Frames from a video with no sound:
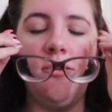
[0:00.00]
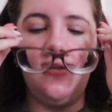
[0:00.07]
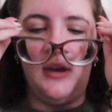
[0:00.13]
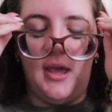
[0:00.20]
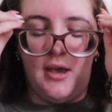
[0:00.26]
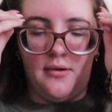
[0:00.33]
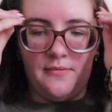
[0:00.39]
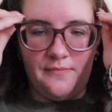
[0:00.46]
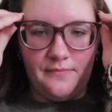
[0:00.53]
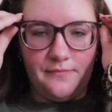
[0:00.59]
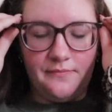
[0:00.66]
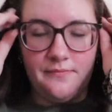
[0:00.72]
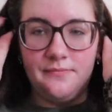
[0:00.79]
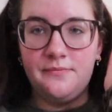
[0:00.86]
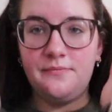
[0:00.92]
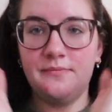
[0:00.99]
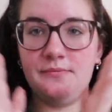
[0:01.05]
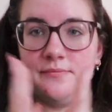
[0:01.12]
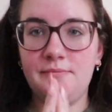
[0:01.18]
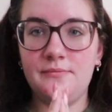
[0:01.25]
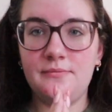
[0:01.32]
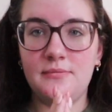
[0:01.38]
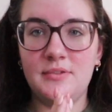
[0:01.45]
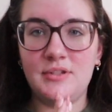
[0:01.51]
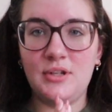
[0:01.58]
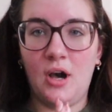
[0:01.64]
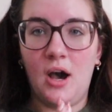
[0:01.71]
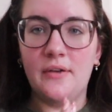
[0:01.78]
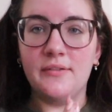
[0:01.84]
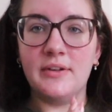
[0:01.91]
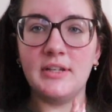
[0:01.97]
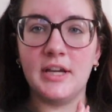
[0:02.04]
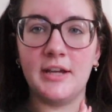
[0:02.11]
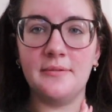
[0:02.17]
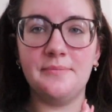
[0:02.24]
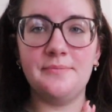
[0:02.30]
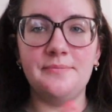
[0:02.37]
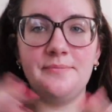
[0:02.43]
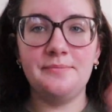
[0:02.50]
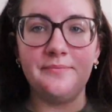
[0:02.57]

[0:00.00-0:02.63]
Now, it's coffee time.